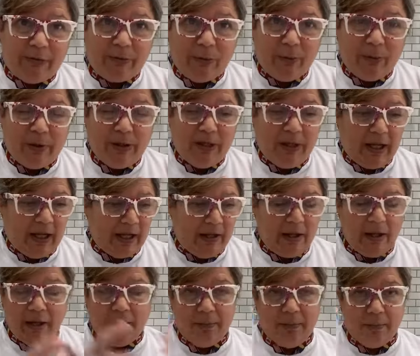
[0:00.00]
everyone
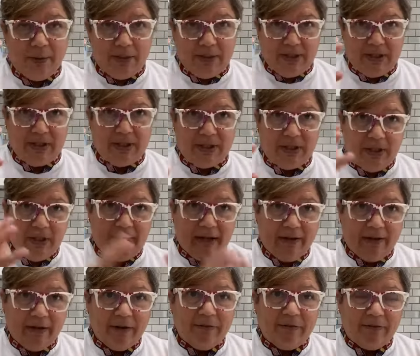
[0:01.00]
that uh, put this
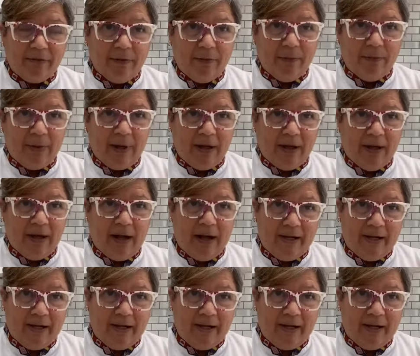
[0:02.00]
together from uh,